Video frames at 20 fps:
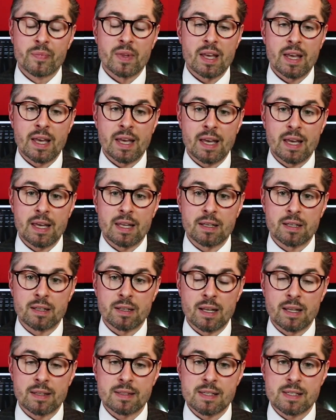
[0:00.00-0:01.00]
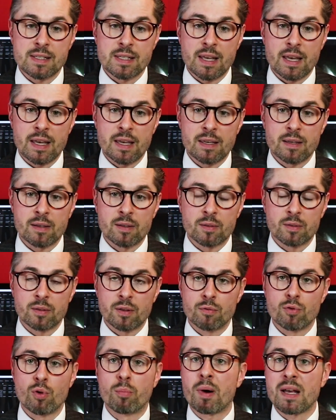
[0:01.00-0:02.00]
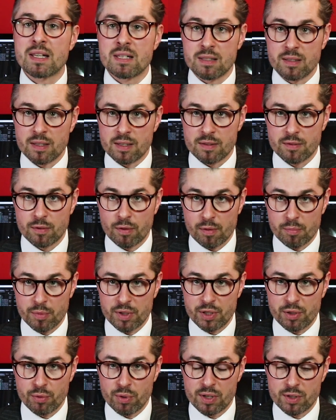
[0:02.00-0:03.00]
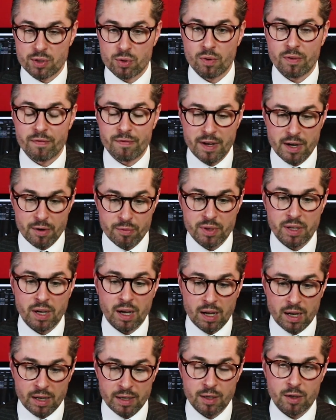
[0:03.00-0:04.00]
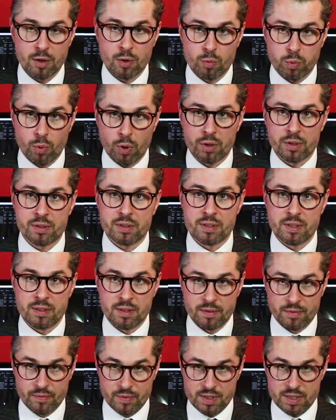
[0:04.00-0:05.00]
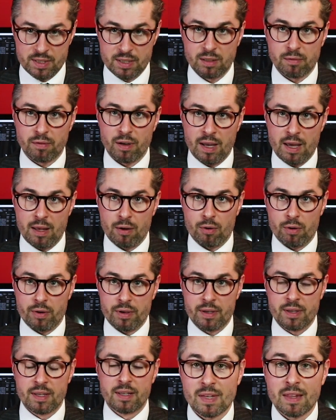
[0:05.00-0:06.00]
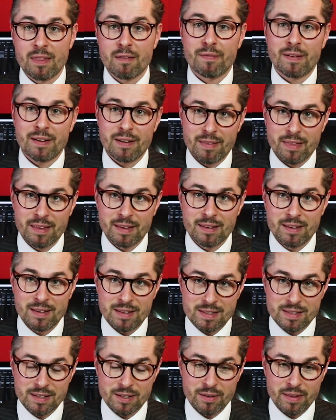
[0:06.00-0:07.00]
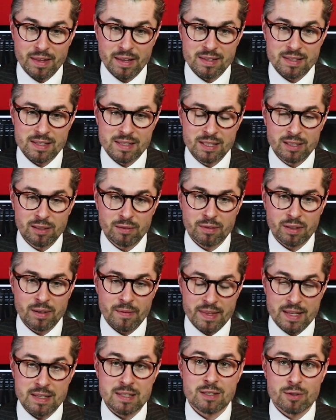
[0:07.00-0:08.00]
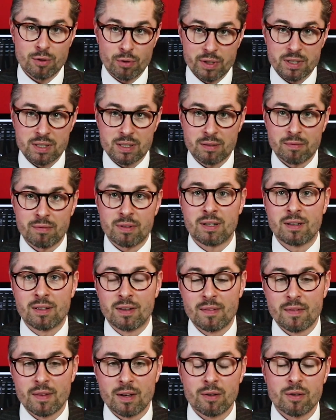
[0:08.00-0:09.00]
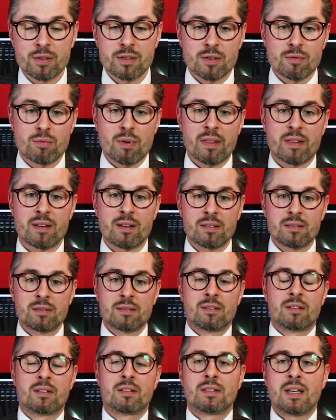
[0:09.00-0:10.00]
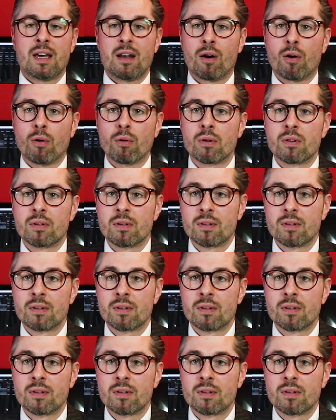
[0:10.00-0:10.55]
and, let's say, robustness to the material. So a very high quality silver alloy. And the funny thing is here that silver, that sterling silver, looks rather yellow.